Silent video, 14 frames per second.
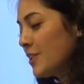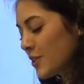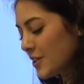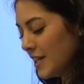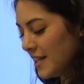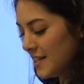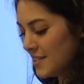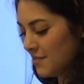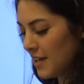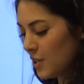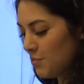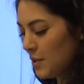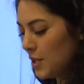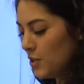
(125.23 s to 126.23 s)
learning and
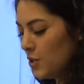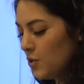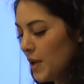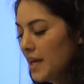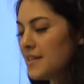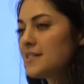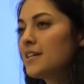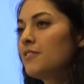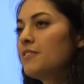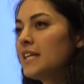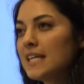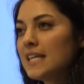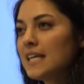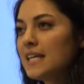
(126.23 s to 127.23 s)
developing
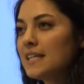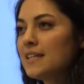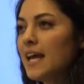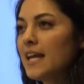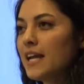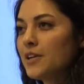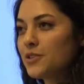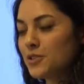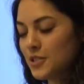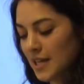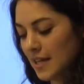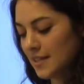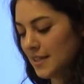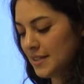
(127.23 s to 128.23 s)
thinking and
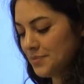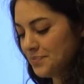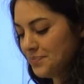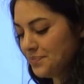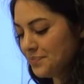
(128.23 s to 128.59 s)
understanding.